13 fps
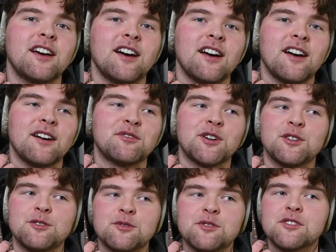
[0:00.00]
I've got a
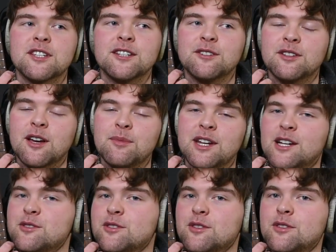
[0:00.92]
new single coming
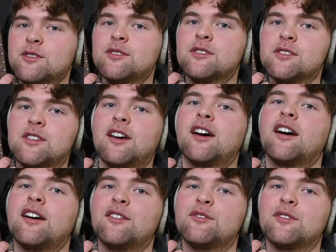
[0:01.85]
out soon,
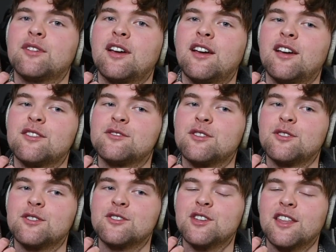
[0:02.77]
so
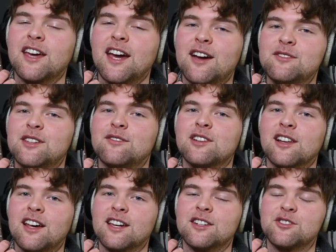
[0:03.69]
you can check that out and give it a
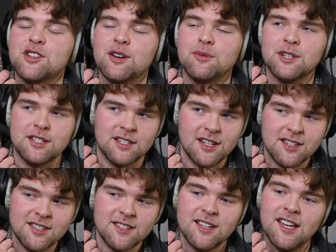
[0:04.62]
like and a share when it
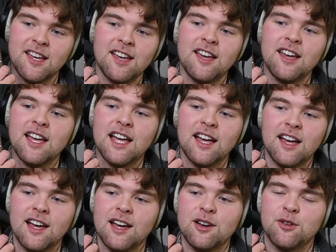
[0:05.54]
does.
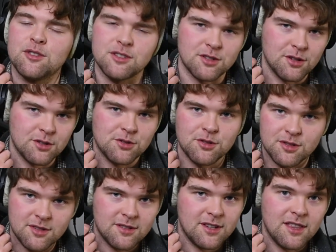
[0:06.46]
All the
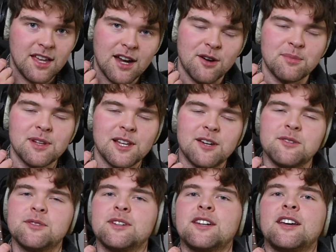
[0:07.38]
socials and that are below.